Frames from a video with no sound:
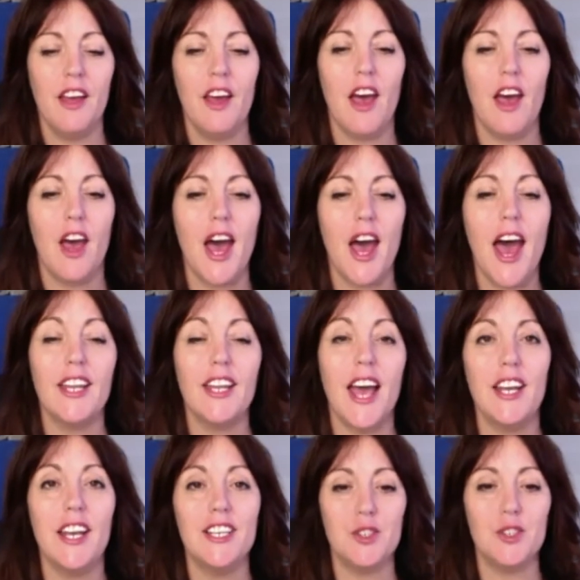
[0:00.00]
And
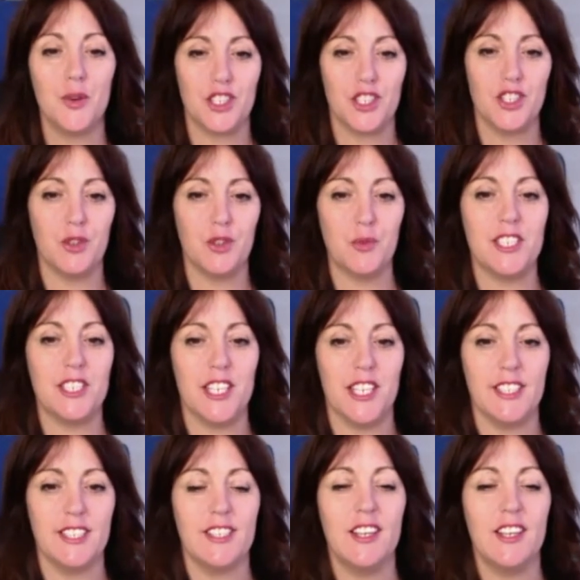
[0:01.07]
Annie's question was this.